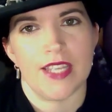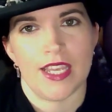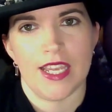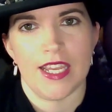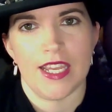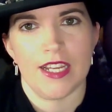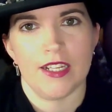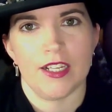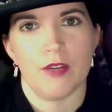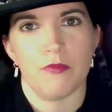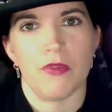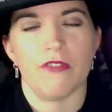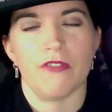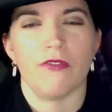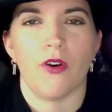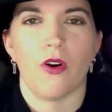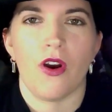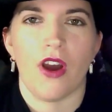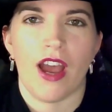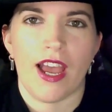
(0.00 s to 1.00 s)
in
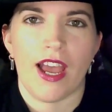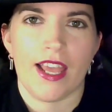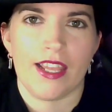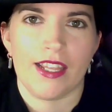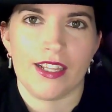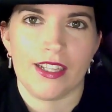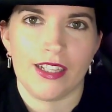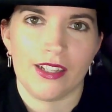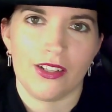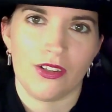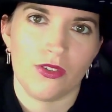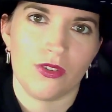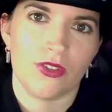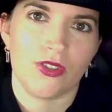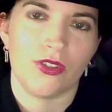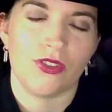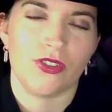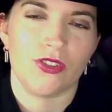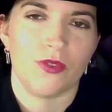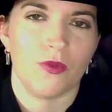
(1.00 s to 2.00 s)
before I logged
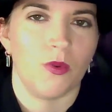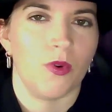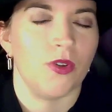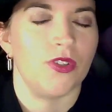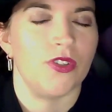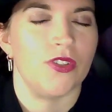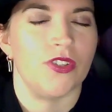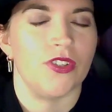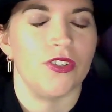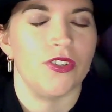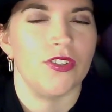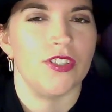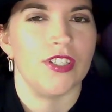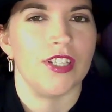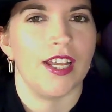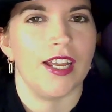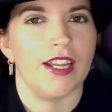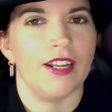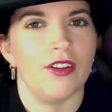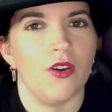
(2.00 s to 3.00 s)
on to Waterstones
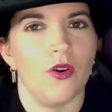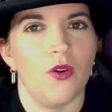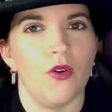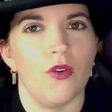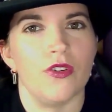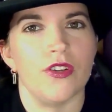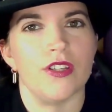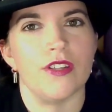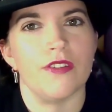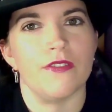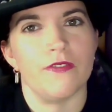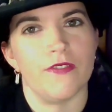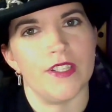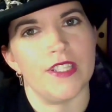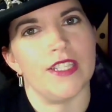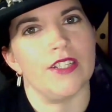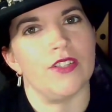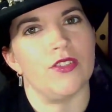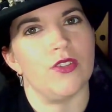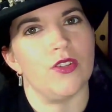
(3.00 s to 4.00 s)
and ordered a
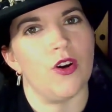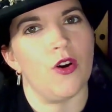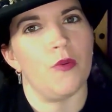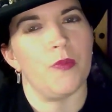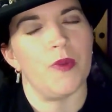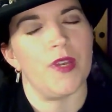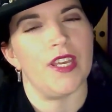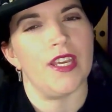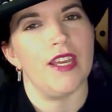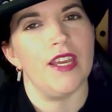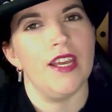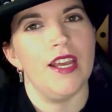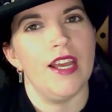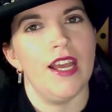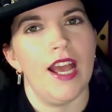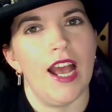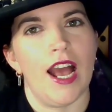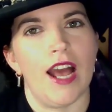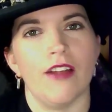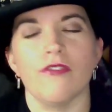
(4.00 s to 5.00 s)
physical copy.
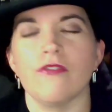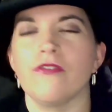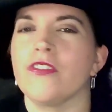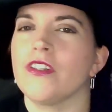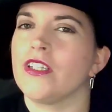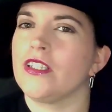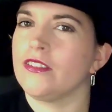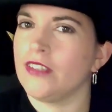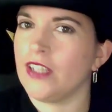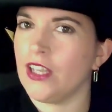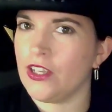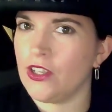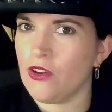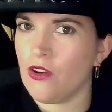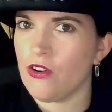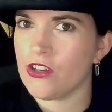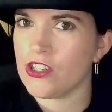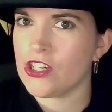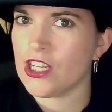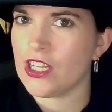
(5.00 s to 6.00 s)
And for a
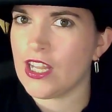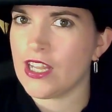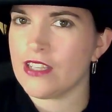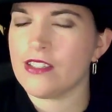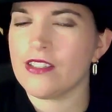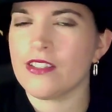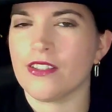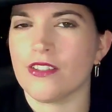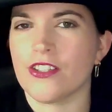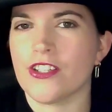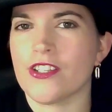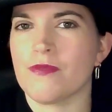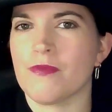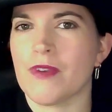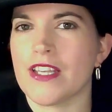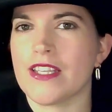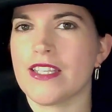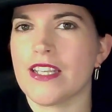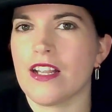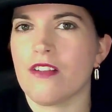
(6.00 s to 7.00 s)
Yorkshire lass such as
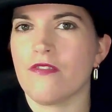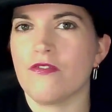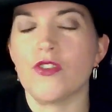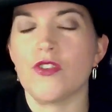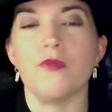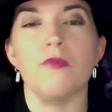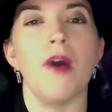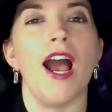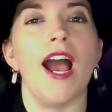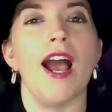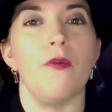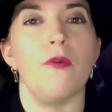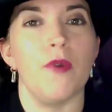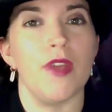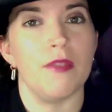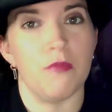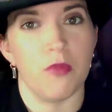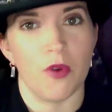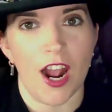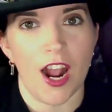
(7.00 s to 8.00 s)
myself to part
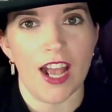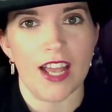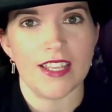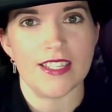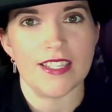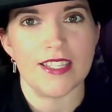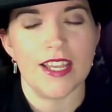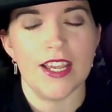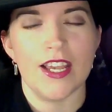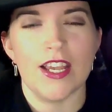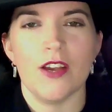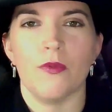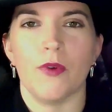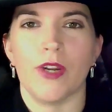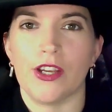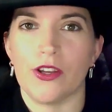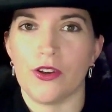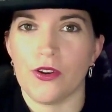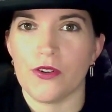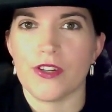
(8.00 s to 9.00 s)
with brass when
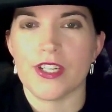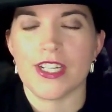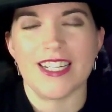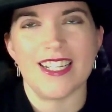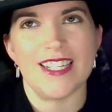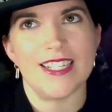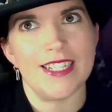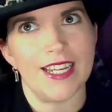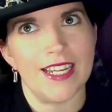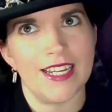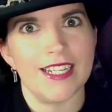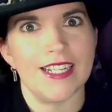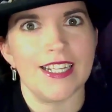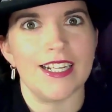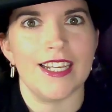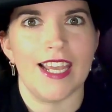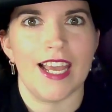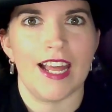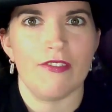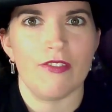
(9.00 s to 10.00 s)
I already
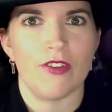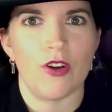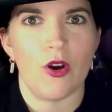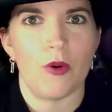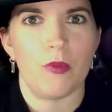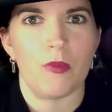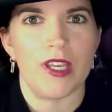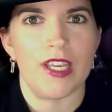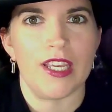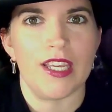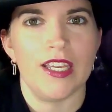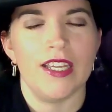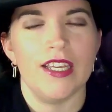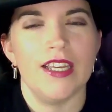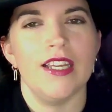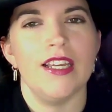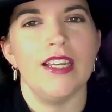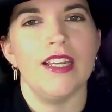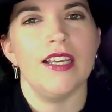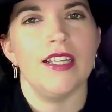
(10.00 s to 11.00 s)
technically have a copy,
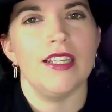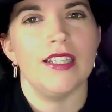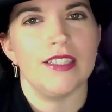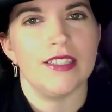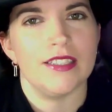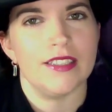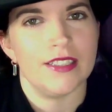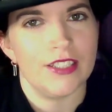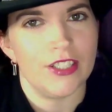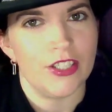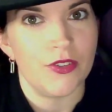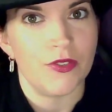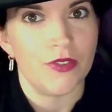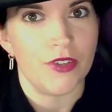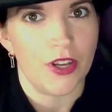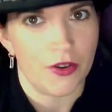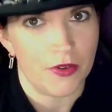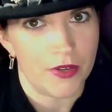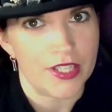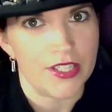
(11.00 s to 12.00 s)
you
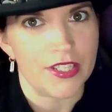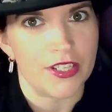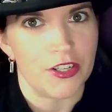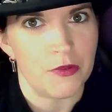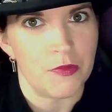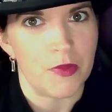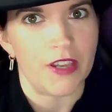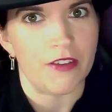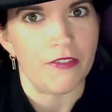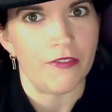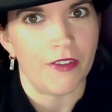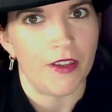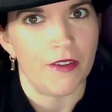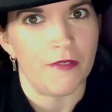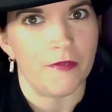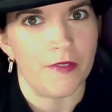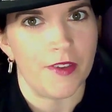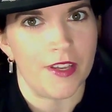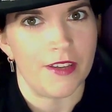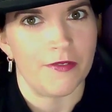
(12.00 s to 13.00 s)
know it's going to be a firm
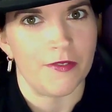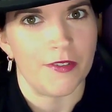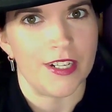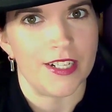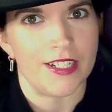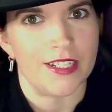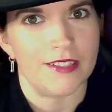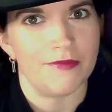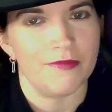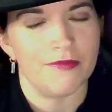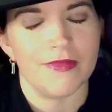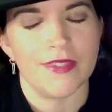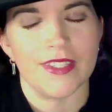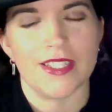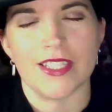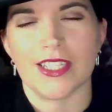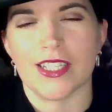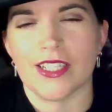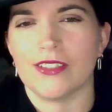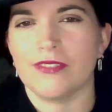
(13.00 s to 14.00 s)
favourite.
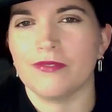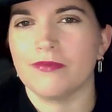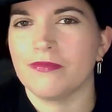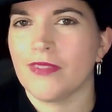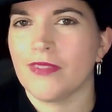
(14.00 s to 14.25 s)
So,